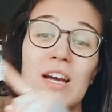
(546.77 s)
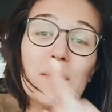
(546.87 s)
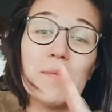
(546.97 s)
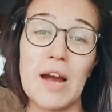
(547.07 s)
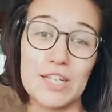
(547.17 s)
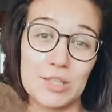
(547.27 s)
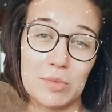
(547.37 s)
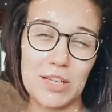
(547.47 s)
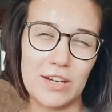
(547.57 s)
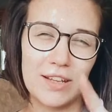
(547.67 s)
Mine should
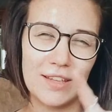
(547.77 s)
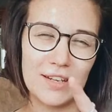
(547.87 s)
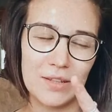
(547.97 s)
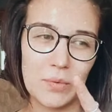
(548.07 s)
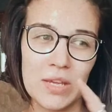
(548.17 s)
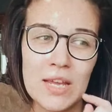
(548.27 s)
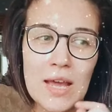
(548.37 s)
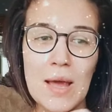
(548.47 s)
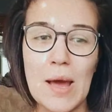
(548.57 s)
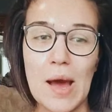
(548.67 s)
be here at the end of the week.
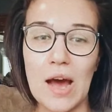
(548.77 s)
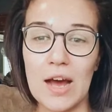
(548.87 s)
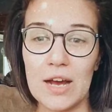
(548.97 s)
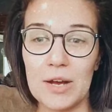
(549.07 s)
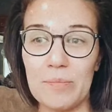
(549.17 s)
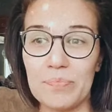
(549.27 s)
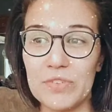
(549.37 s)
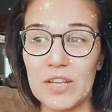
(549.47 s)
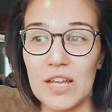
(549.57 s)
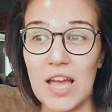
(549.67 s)
Um,
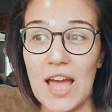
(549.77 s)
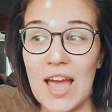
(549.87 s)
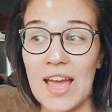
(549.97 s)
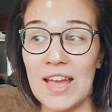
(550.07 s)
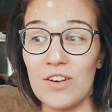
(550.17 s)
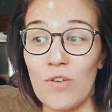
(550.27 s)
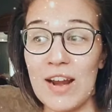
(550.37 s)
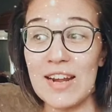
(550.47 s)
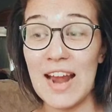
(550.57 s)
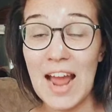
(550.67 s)
and
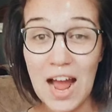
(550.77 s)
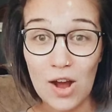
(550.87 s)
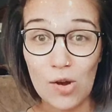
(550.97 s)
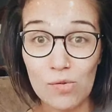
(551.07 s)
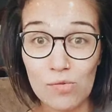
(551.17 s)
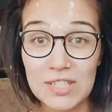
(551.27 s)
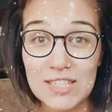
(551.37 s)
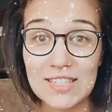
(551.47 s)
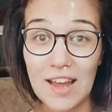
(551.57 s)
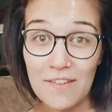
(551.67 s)
right now,
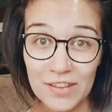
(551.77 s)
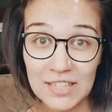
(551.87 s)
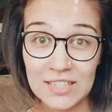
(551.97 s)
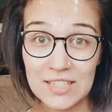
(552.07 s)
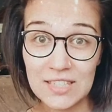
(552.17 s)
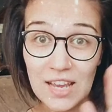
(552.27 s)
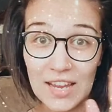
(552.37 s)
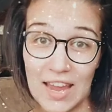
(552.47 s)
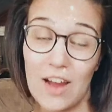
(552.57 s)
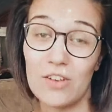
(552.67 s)
Stefan's
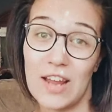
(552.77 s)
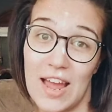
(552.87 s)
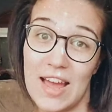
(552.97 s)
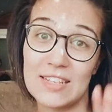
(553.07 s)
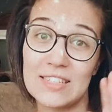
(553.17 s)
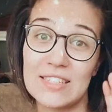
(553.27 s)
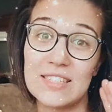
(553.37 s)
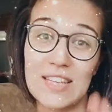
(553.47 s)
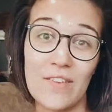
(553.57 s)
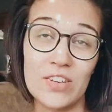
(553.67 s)
account has
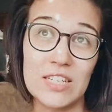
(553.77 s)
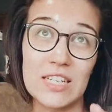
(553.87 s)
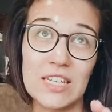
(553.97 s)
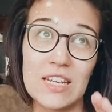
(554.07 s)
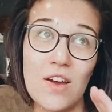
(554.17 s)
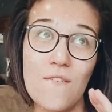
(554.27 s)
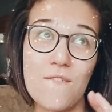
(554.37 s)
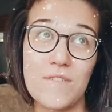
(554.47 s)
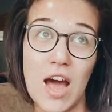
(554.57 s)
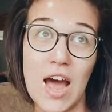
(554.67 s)

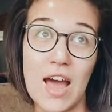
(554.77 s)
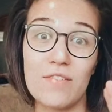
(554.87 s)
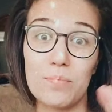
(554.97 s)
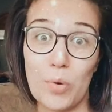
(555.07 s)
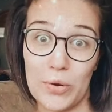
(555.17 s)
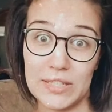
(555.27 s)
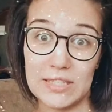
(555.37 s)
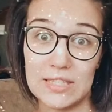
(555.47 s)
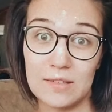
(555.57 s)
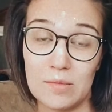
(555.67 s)
75
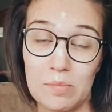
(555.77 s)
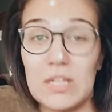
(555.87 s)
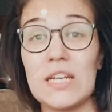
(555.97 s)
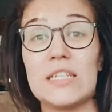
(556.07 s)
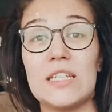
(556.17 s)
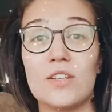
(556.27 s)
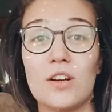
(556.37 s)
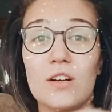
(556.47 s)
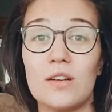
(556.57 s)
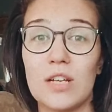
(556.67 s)
points because he's
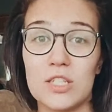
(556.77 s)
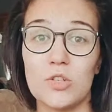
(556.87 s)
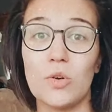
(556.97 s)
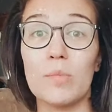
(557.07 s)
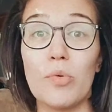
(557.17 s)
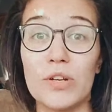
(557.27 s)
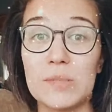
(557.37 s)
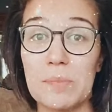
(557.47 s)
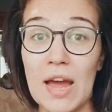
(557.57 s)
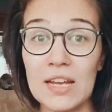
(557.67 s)
current because you earn points
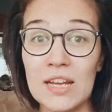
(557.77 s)
back.